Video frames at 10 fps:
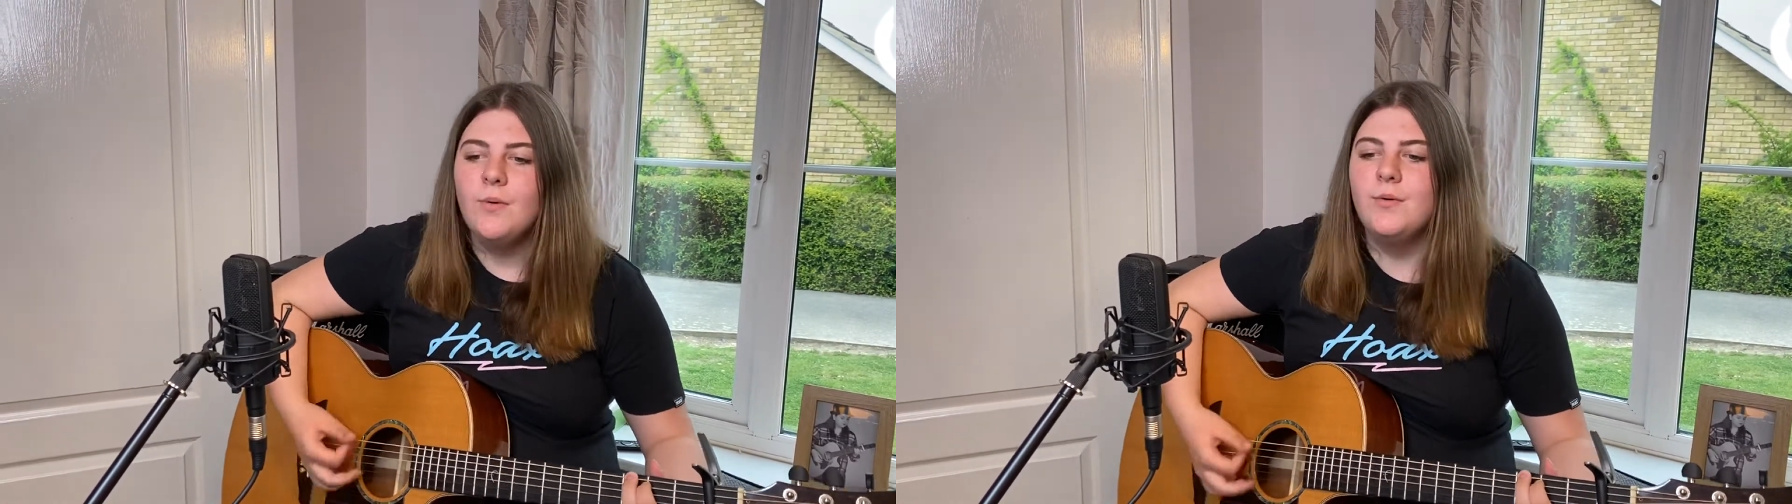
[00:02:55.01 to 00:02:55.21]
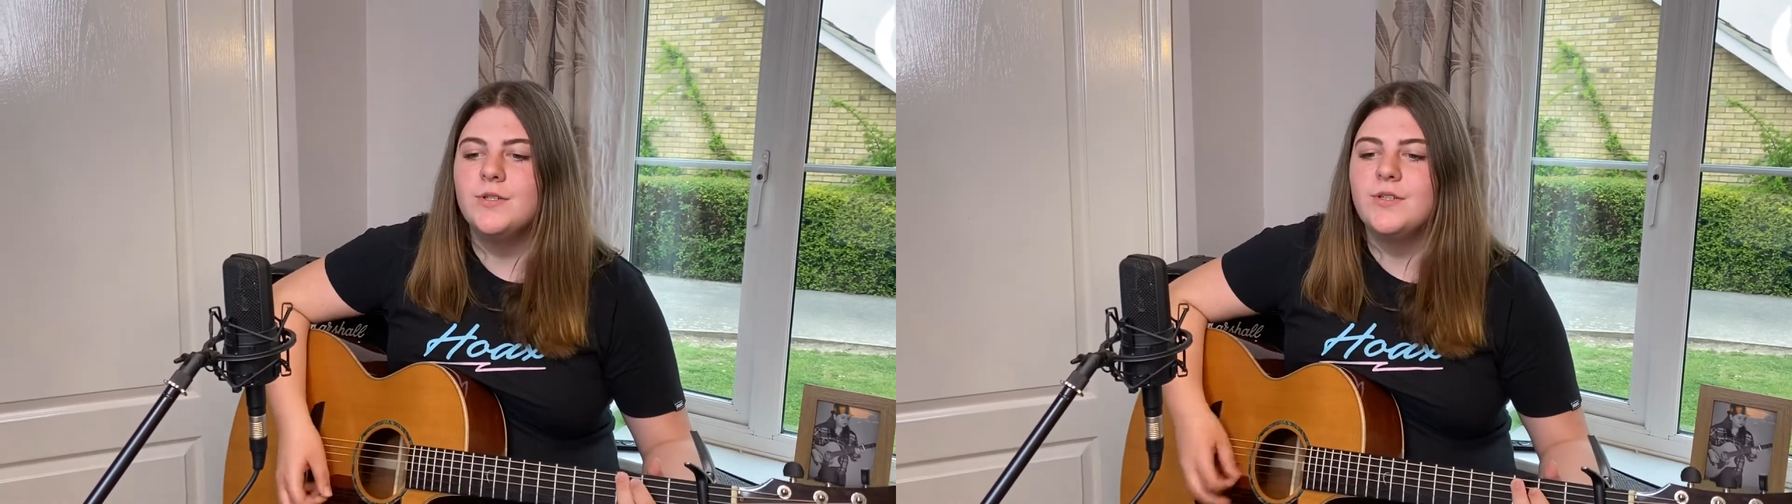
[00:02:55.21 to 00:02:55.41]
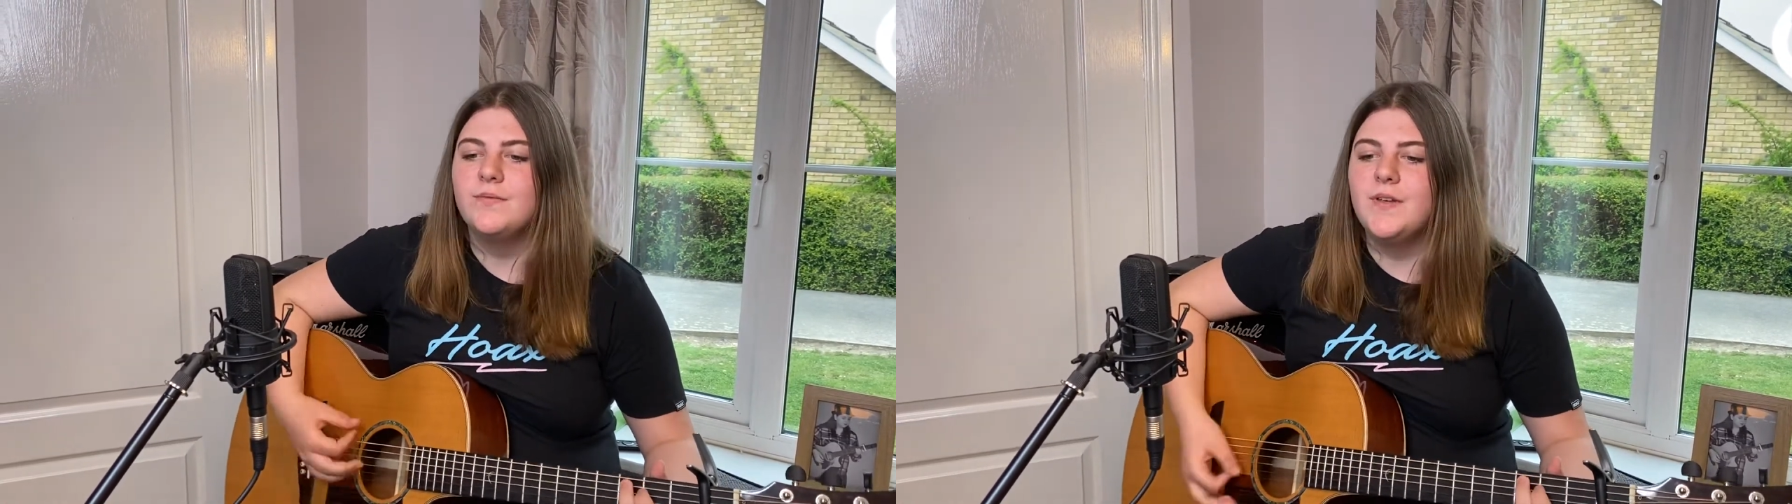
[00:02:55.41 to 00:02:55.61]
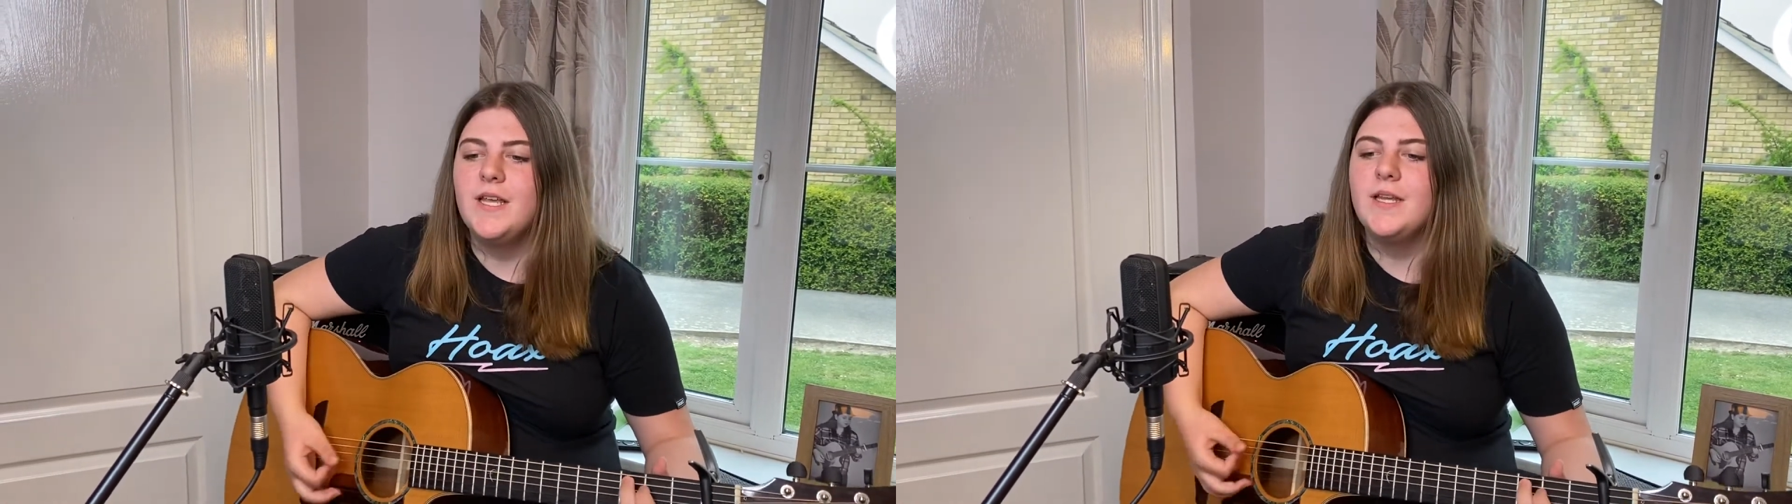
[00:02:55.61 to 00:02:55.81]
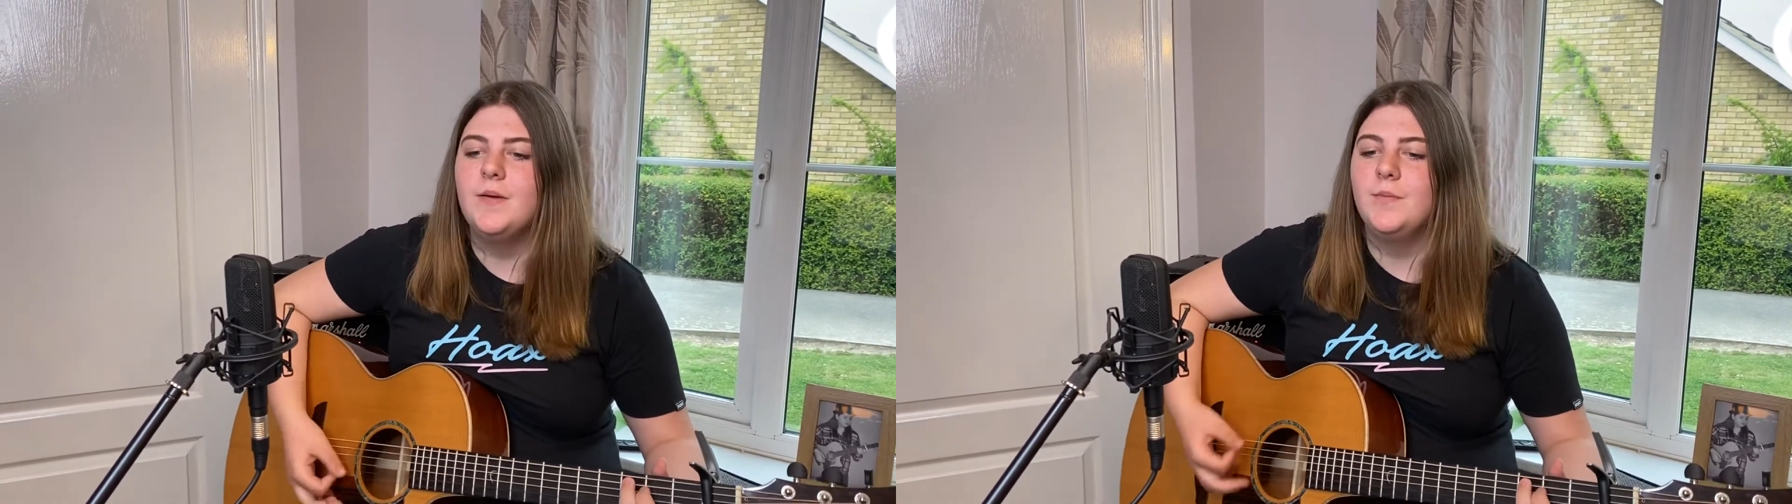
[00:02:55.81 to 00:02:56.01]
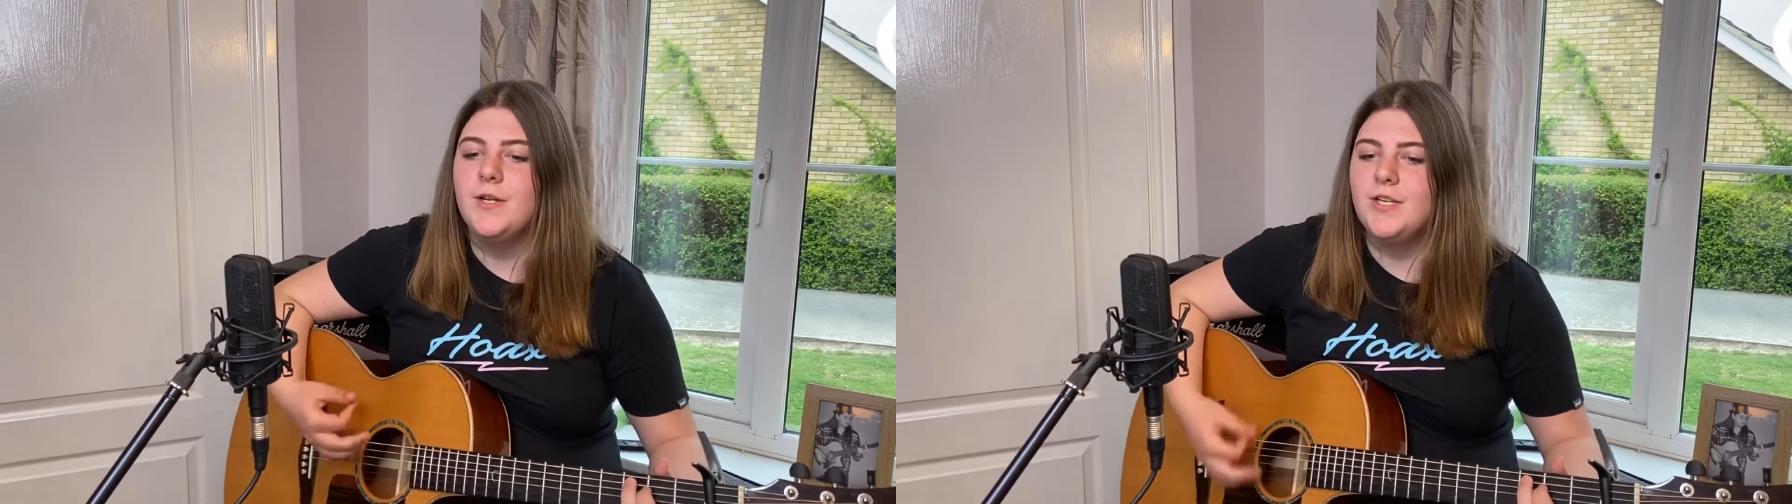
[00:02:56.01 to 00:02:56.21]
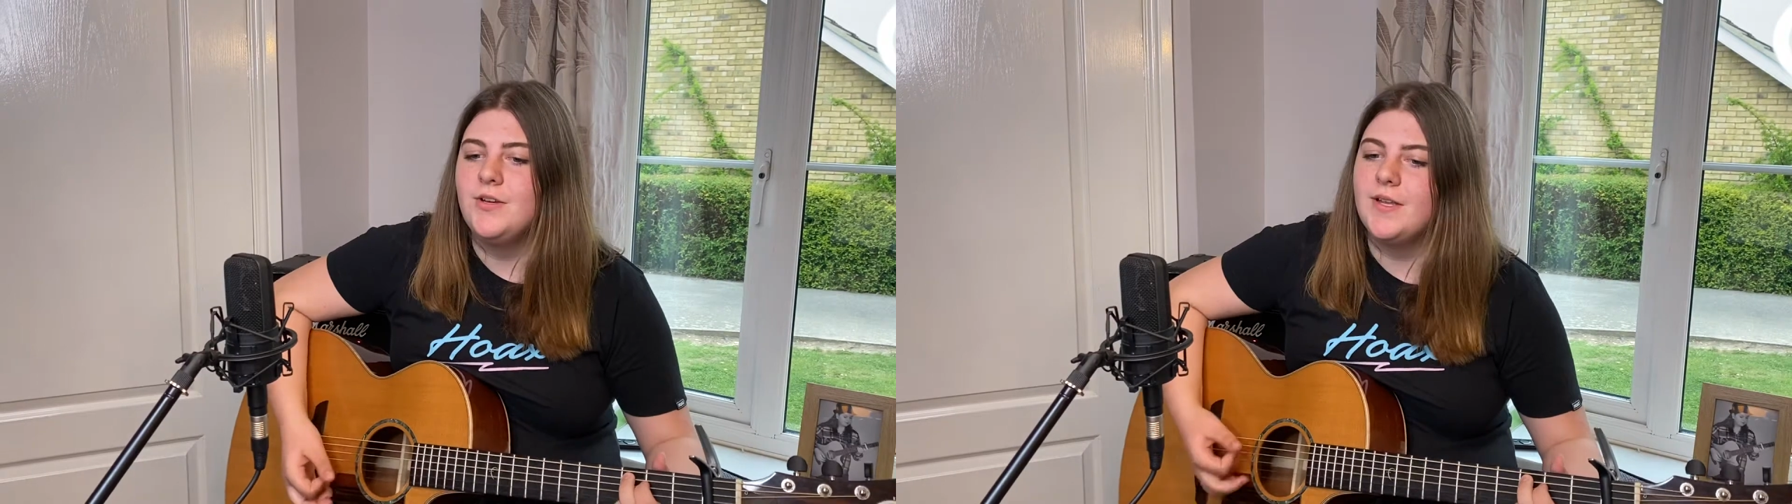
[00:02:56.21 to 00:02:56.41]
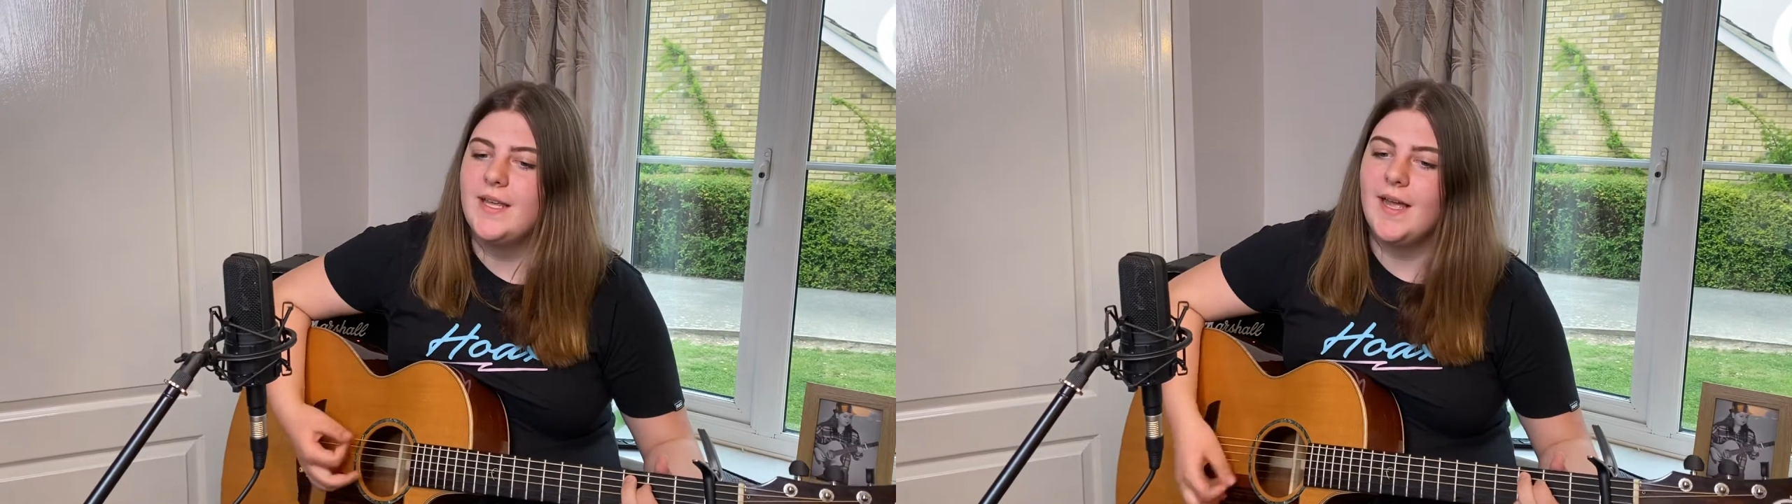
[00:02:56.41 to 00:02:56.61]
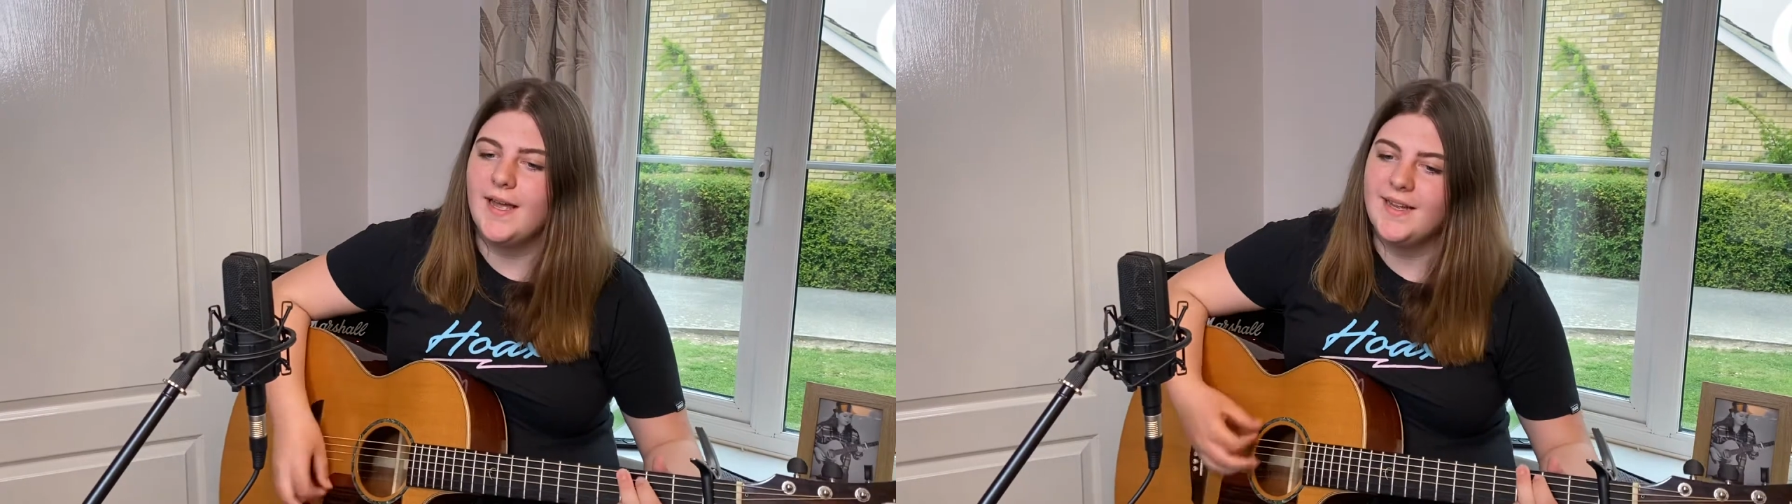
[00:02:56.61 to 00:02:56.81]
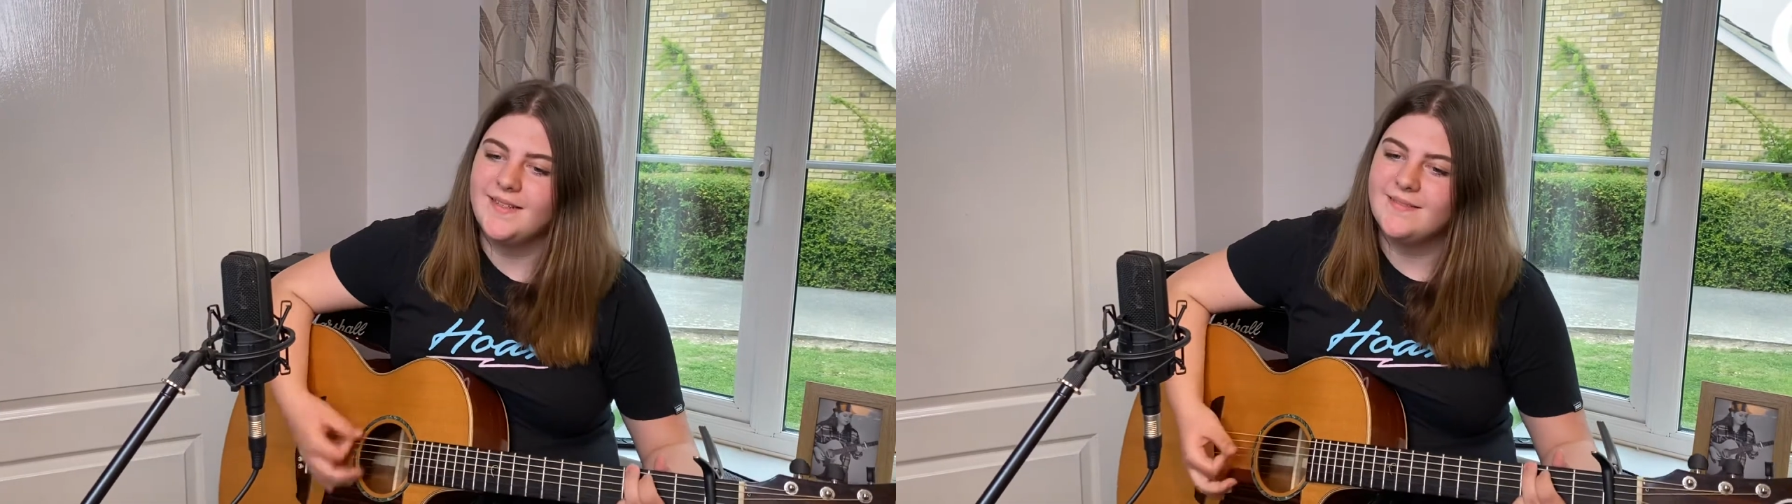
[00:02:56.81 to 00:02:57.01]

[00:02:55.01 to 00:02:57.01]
Won't you feed him when you can?